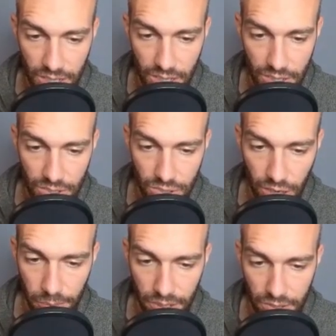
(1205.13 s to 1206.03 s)
Shadow
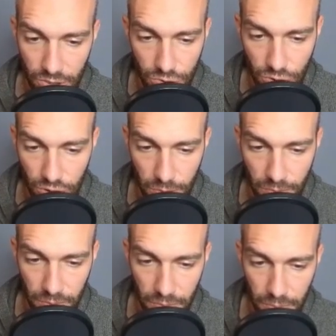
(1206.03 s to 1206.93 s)
Ball neutral,
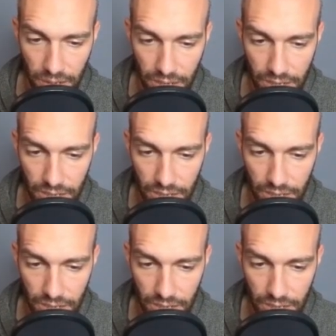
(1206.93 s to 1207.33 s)
but